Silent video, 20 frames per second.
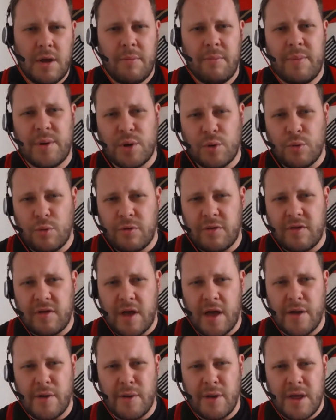but
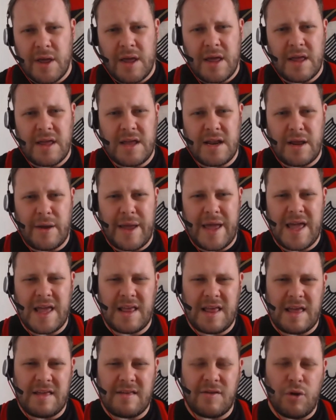also
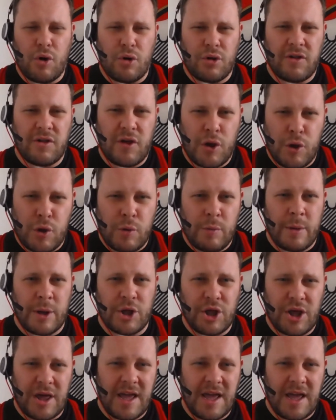it's not too much